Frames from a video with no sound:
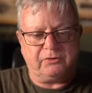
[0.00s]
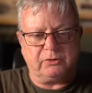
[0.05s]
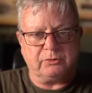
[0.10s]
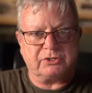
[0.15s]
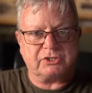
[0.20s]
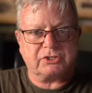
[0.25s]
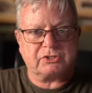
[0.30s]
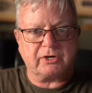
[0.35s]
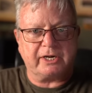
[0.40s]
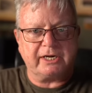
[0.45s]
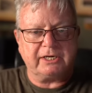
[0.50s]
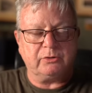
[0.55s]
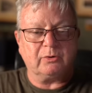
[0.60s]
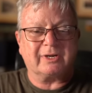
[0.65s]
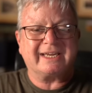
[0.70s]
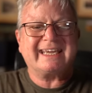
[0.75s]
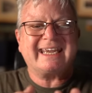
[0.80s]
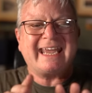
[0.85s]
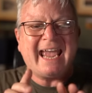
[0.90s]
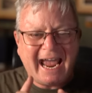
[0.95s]
you straight, you
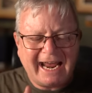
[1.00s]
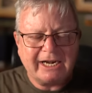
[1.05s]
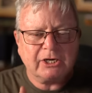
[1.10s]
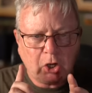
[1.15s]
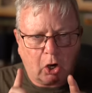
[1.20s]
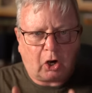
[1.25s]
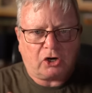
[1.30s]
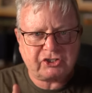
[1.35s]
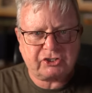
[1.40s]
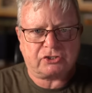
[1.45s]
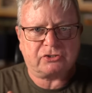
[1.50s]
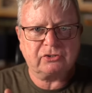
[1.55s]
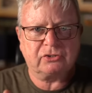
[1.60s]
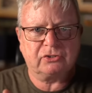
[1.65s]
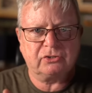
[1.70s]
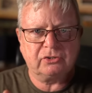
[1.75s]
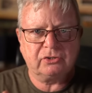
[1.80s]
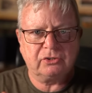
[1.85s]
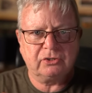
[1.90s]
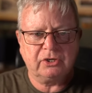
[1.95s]
cannot
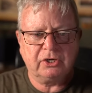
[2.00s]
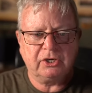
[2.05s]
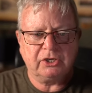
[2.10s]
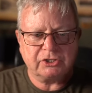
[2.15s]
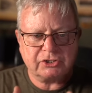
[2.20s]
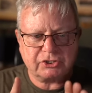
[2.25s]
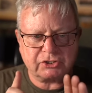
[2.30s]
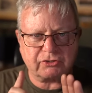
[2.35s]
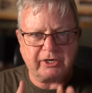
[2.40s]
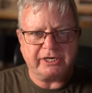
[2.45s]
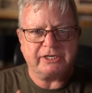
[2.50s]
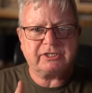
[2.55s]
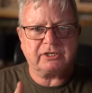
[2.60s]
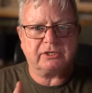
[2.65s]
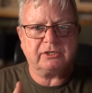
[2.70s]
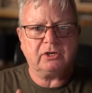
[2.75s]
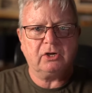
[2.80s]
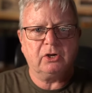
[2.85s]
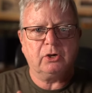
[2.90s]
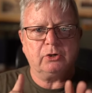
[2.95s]

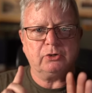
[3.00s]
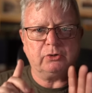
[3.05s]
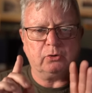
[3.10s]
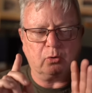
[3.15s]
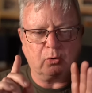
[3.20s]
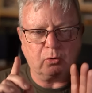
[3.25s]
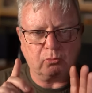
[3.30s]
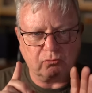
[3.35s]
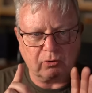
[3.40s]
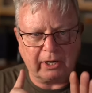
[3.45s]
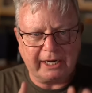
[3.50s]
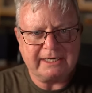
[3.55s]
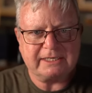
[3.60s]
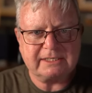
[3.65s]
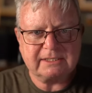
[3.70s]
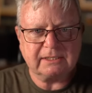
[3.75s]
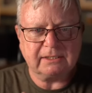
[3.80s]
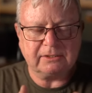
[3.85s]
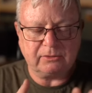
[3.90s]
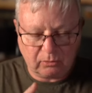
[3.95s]
straighten your right,
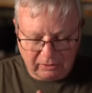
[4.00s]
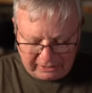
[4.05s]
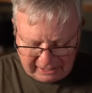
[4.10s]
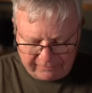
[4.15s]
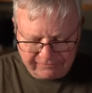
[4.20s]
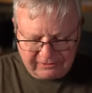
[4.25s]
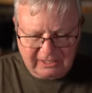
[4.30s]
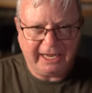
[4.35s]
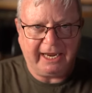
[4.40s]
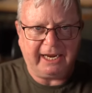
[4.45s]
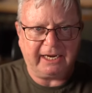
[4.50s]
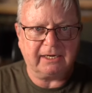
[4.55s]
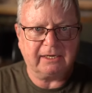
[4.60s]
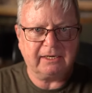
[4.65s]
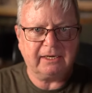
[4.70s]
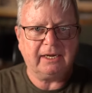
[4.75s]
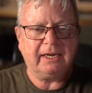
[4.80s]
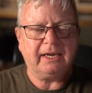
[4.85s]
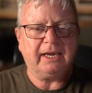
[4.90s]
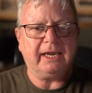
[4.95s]
your left leg
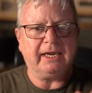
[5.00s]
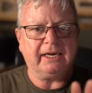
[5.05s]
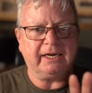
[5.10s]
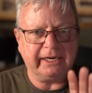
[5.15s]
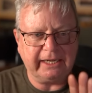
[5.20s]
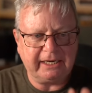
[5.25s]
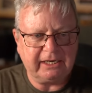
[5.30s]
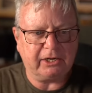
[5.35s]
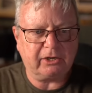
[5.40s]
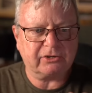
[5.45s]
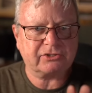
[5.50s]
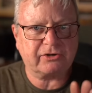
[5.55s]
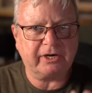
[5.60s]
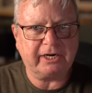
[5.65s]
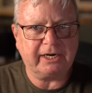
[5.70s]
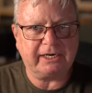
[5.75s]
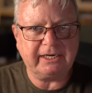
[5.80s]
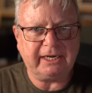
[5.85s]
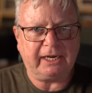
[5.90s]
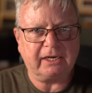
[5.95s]
in an Ineos
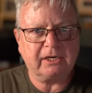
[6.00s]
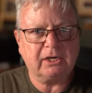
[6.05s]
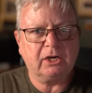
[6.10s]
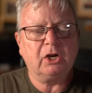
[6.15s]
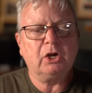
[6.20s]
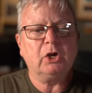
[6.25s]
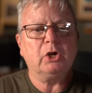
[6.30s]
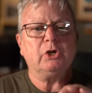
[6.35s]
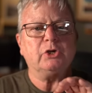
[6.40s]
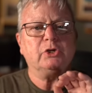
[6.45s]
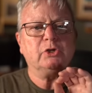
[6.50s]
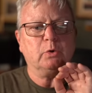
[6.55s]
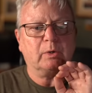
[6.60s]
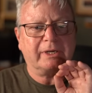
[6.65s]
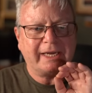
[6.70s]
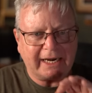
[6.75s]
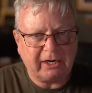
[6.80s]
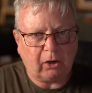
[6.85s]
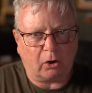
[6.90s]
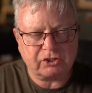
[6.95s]
Grenadier. You
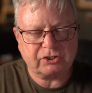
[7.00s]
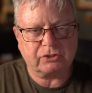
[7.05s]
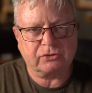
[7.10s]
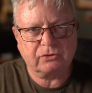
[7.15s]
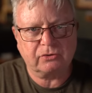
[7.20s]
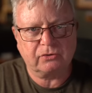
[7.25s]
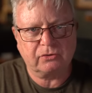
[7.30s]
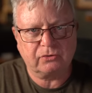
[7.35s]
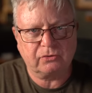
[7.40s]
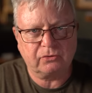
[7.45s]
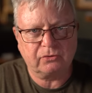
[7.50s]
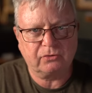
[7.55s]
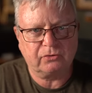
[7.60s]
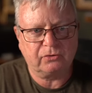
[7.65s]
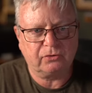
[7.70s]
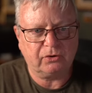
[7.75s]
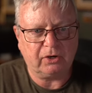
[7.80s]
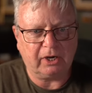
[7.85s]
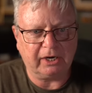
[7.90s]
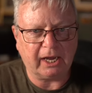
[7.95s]
cannot.
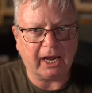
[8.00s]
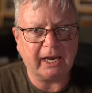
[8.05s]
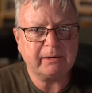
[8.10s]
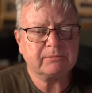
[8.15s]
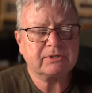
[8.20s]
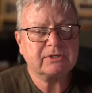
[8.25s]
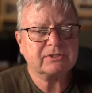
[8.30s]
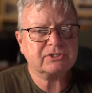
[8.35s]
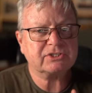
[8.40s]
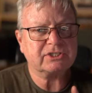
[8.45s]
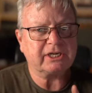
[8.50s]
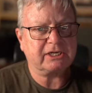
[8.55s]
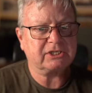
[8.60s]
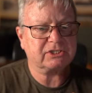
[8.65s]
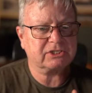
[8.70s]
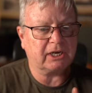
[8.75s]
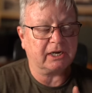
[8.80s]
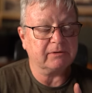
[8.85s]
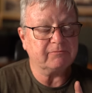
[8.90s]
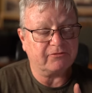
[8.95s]
And I'm
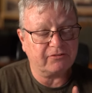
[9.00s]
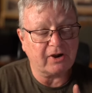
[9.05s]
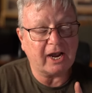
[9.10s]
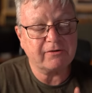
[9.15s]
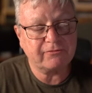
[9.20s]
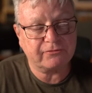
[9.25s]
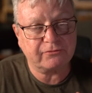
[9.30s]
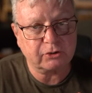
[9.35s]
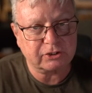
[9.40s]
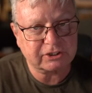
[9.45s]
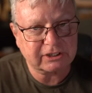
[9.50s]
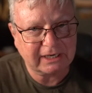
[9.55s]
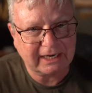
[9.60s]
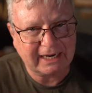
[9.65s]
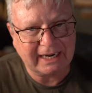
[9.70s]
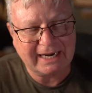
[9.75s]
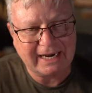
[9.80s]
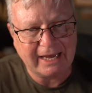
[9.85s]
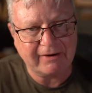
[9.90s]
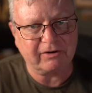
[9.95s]
six, I'm five foot
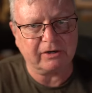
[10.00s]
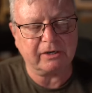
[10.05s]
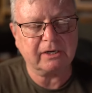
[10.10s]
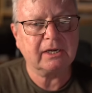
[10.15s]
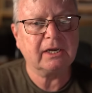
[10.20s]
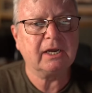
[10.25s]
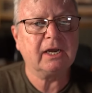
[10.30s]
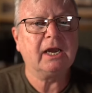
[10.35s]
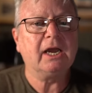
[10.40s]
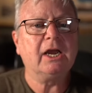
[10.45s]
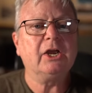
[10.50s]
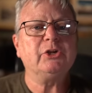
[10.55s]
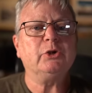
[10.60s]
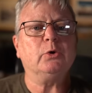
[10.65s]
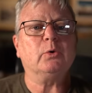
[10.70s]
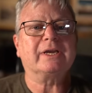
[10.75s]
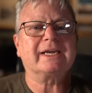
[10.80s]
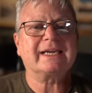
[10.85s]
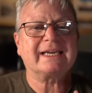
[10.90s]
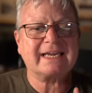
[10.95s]
eleven. You
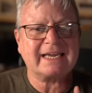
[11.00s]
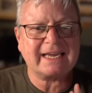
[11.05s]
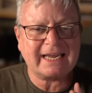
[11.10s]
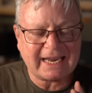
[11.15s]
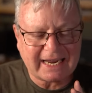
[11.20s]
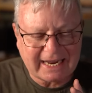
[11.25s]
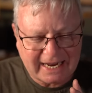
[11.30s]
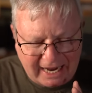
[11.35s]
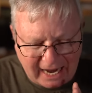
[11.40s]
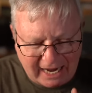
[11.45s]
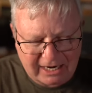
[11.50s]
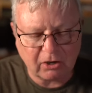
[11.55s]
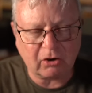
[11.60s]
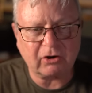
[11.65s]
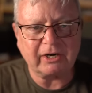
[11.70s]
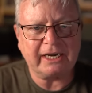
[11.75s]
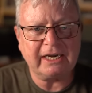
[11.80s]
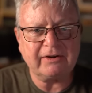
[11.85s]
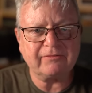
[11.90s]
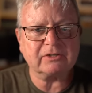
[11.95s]

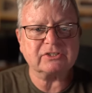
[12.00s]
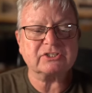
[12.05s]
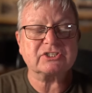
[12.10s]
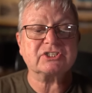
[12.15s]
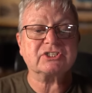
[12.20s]
cannot even,